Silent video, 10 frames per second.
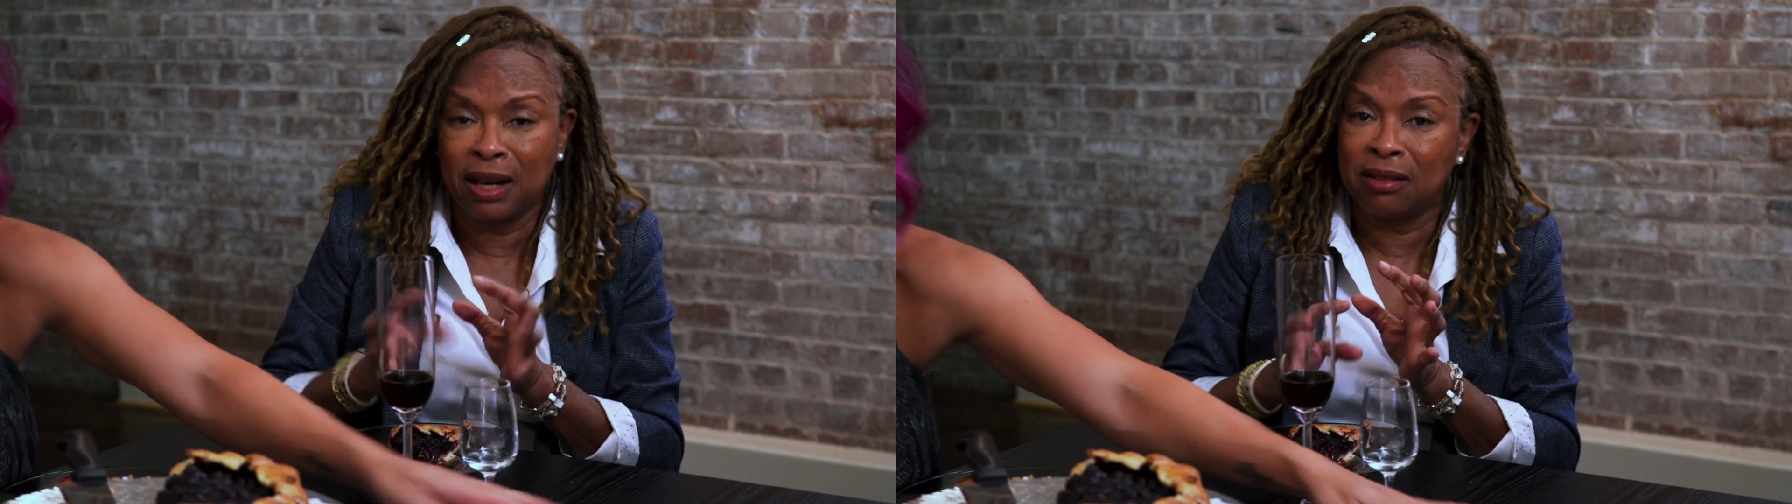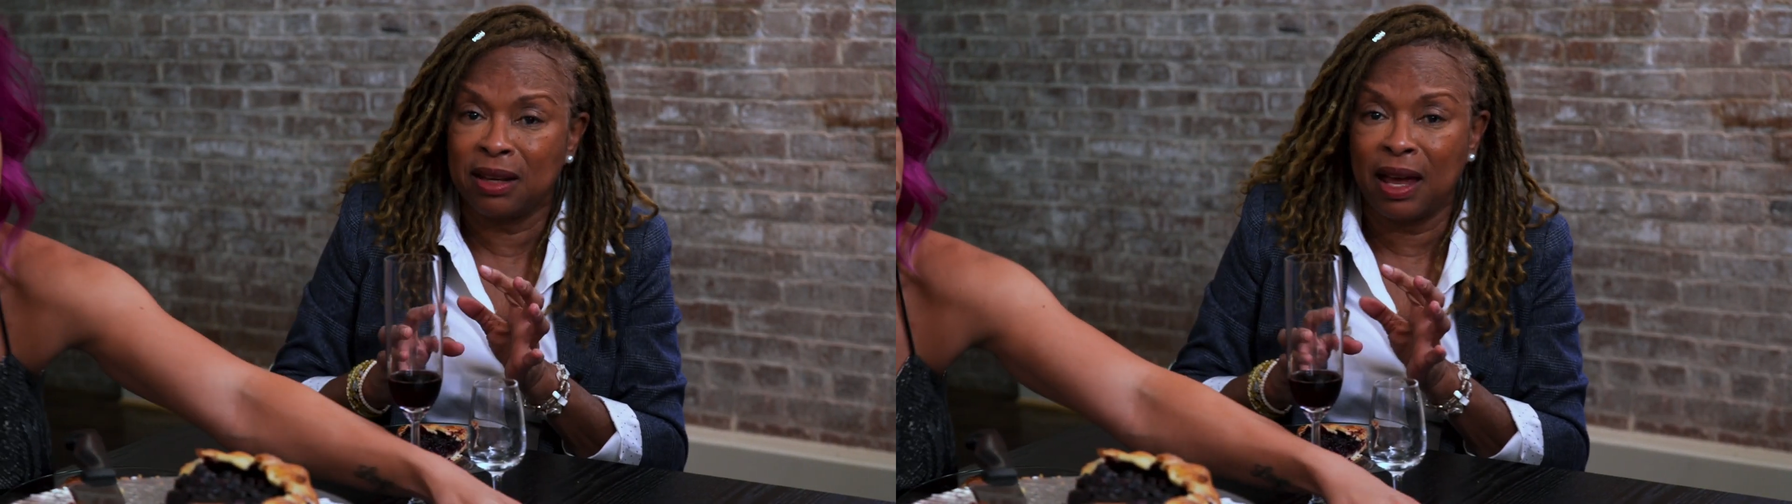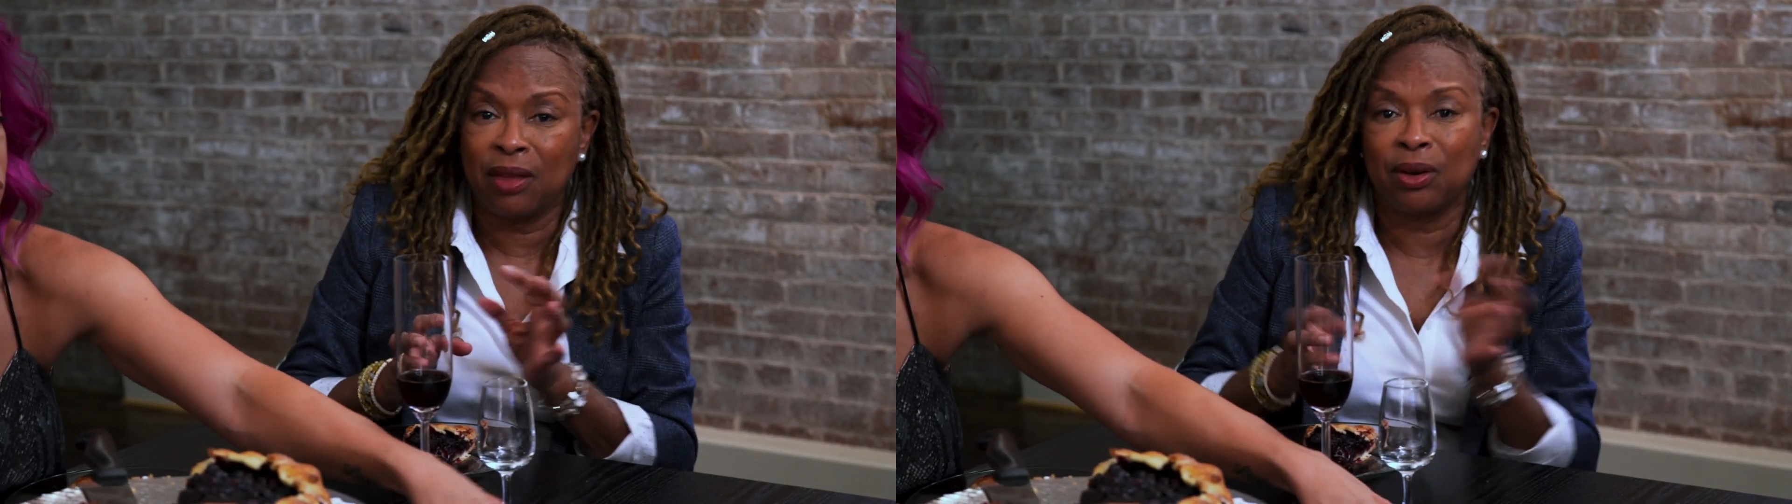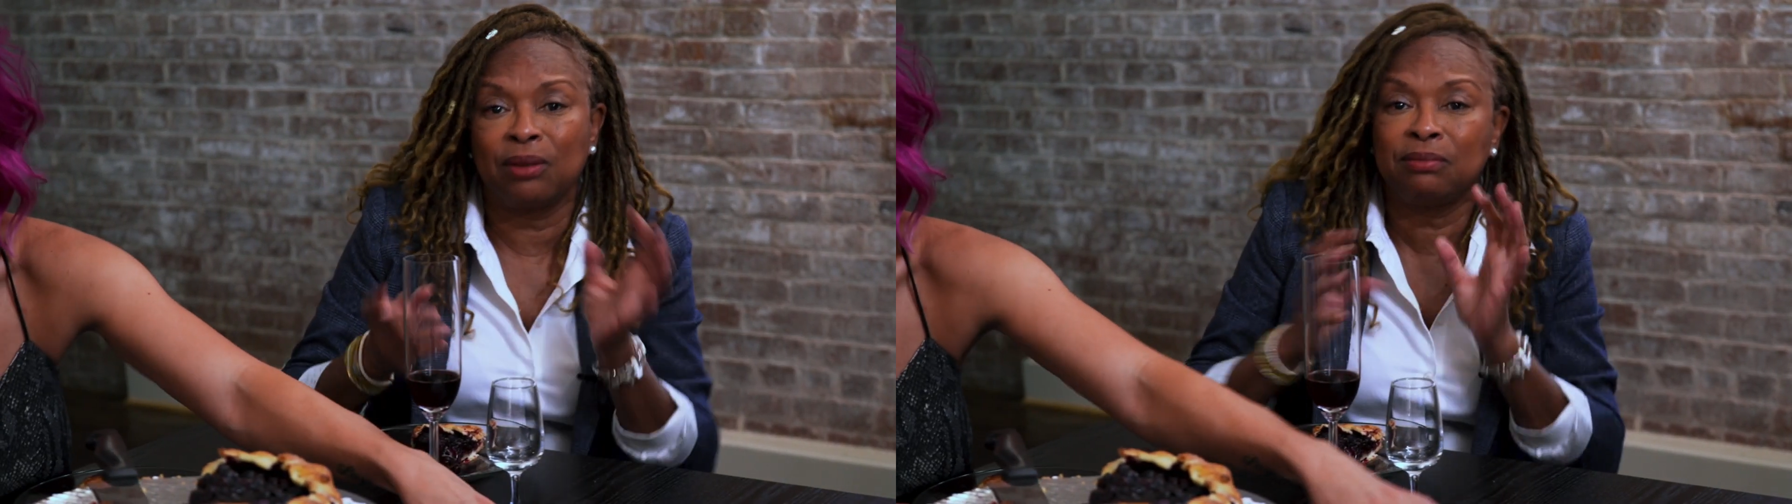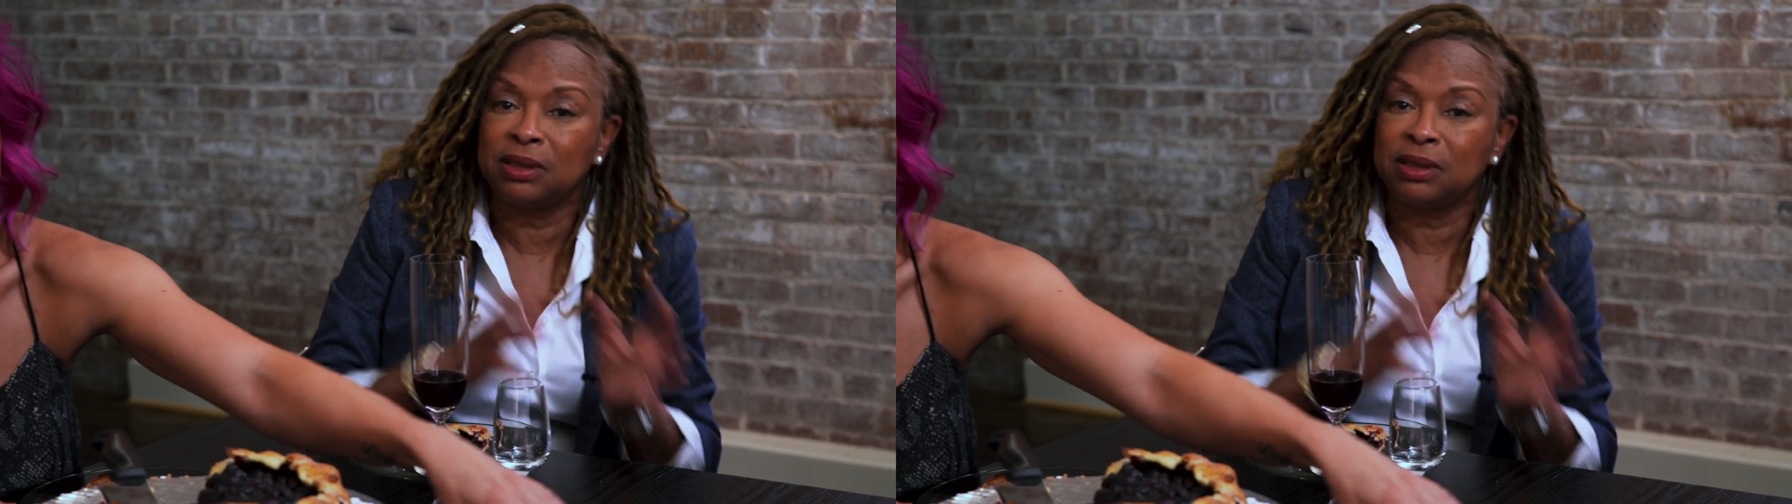it together,